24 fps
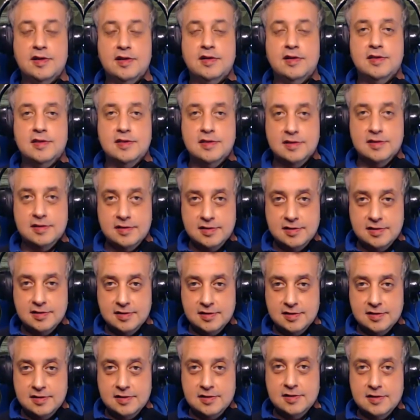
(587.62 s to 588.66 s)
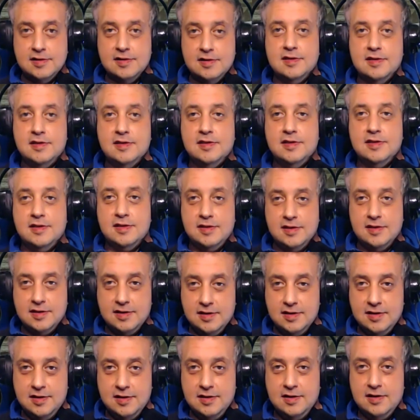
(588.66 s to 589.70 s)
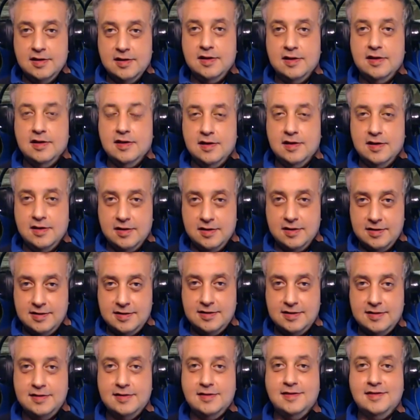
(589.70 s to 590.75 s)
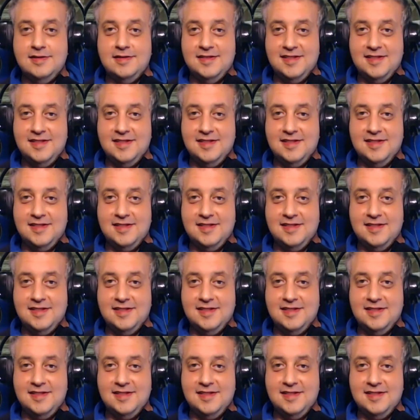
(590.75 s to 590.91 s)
No one is speaking in this clip.